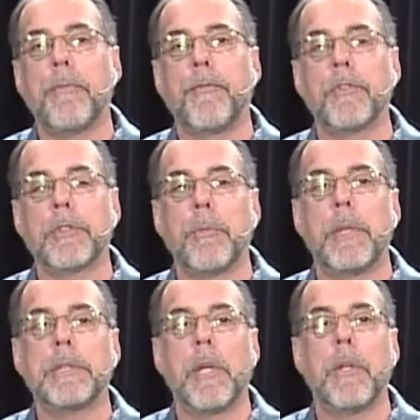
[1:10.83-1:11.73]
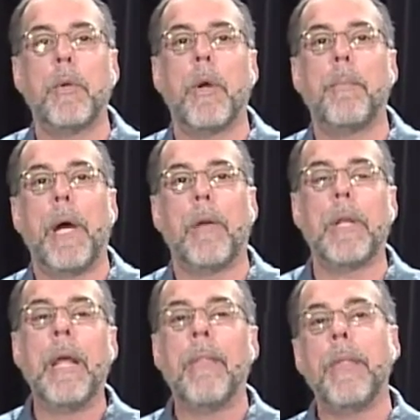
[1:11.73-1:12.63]
But first I want to tell you
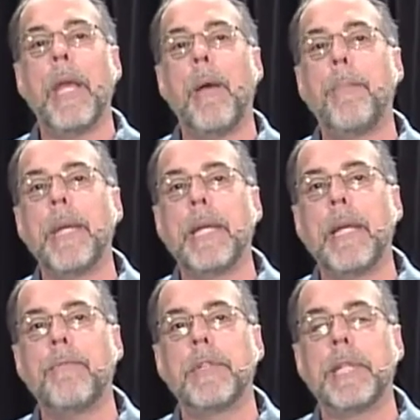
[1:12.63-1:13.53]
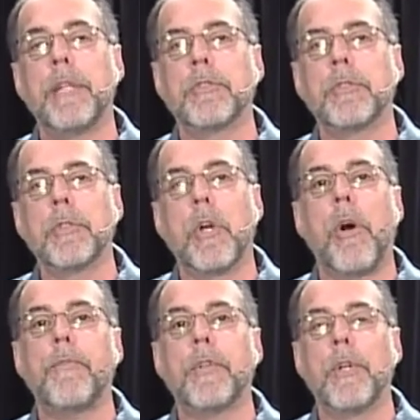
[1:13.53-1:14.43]
about the Epic Invitational
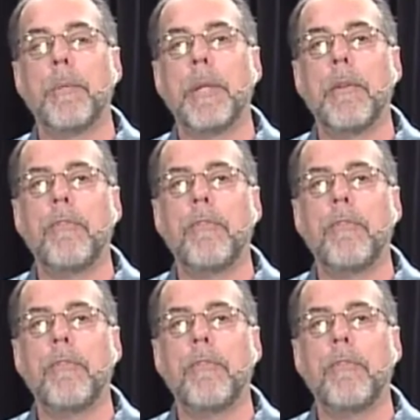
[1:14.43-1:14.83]
Golf Tournament.